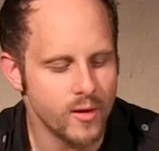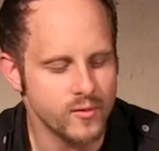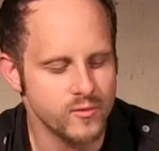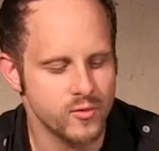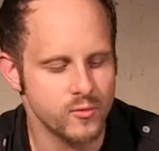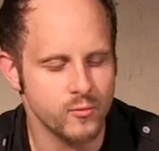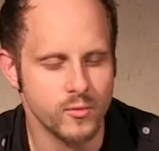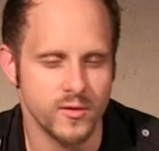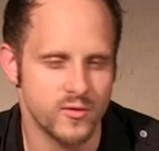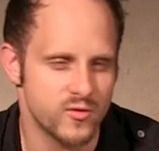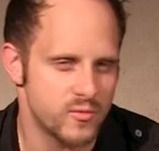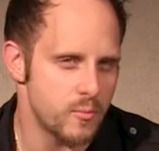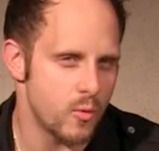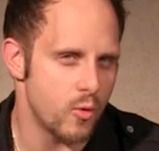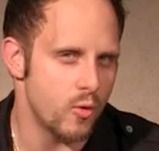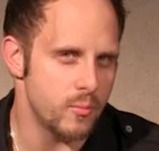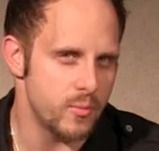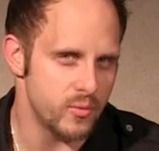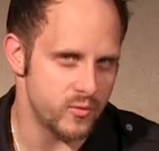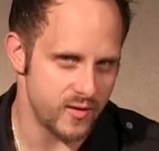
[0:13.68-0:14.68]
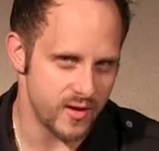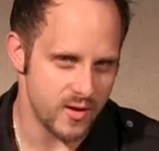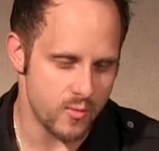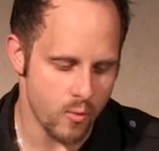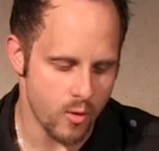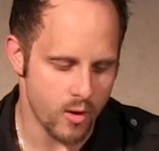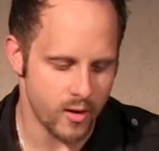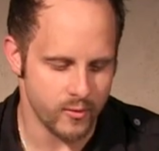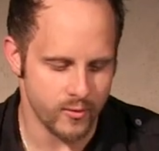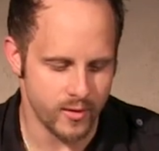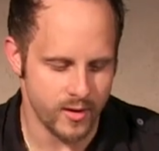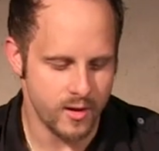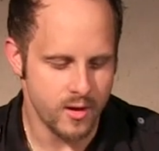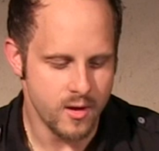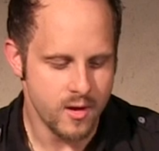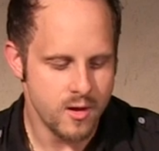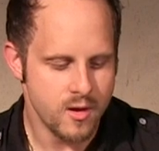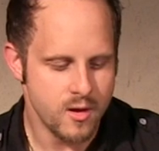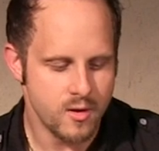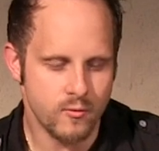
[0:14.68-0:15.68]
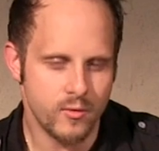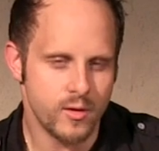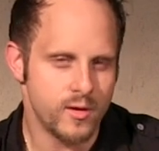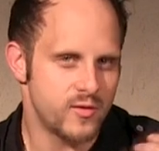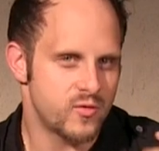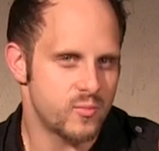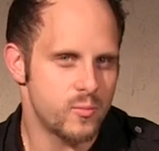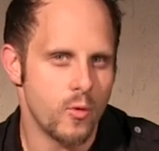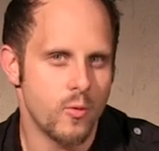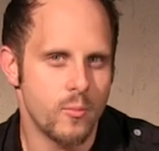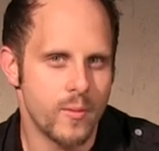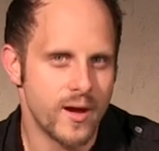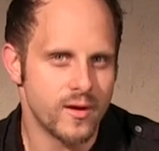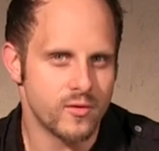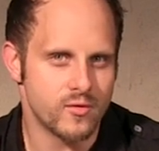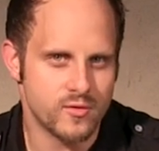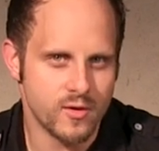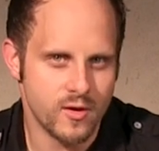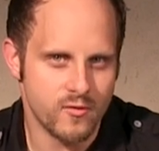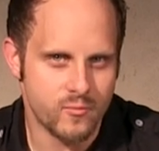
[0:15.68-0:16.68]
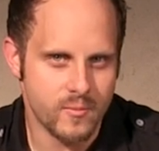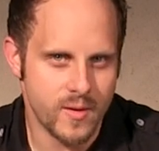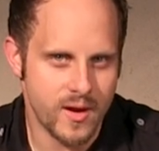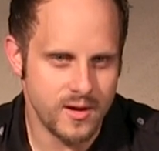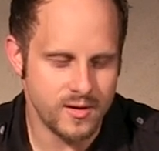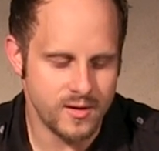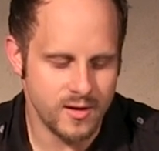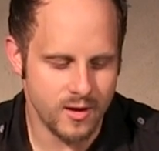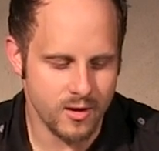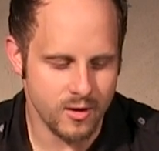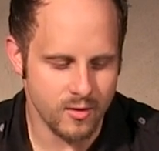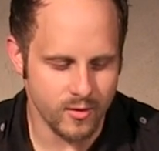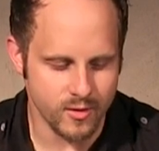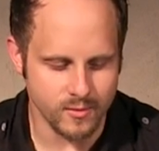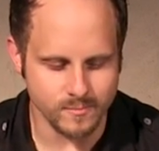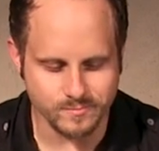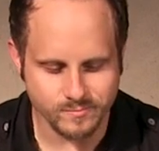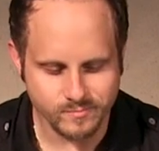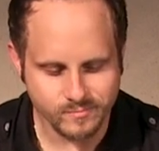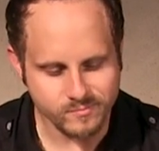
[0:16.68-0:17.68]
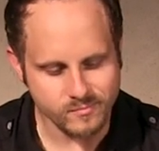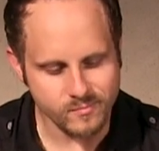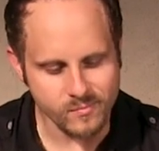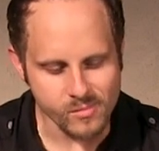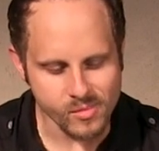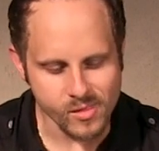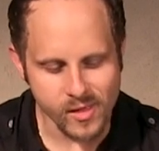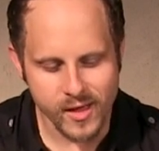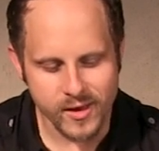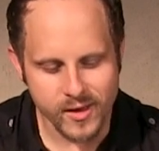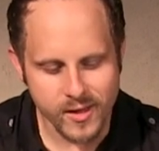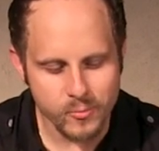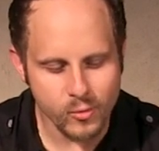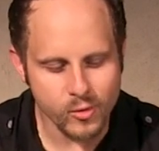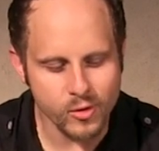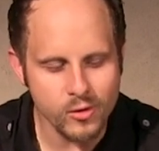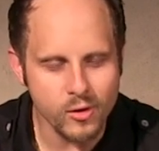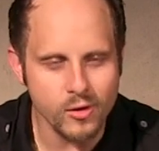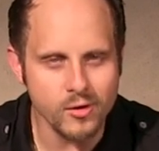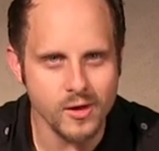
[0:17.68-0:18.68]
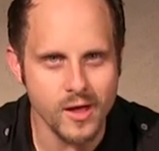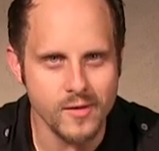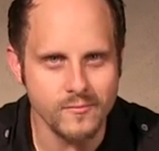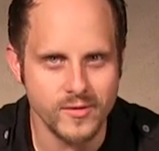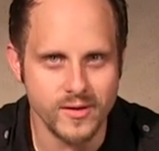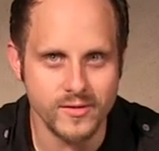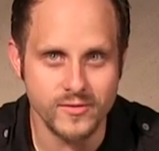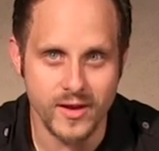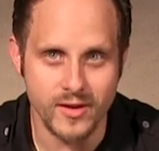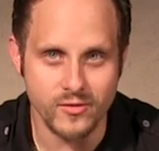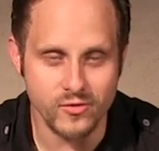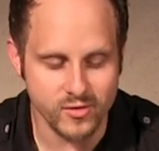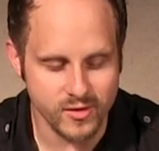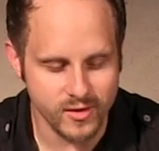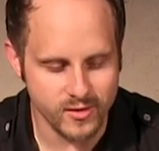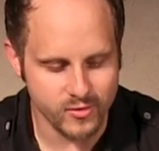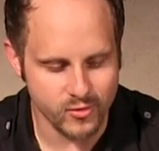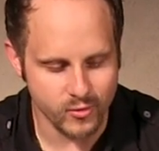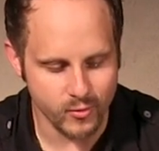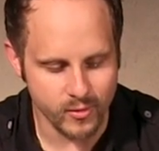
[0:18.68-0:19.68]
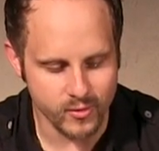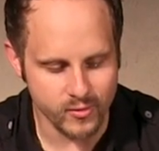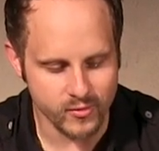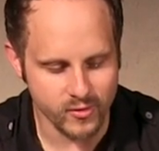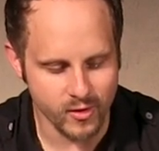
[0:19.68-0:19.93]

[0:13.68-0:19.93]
Wines is a really small boutique winery, really small batch stuff made here, and they put a lot of love and attention into it.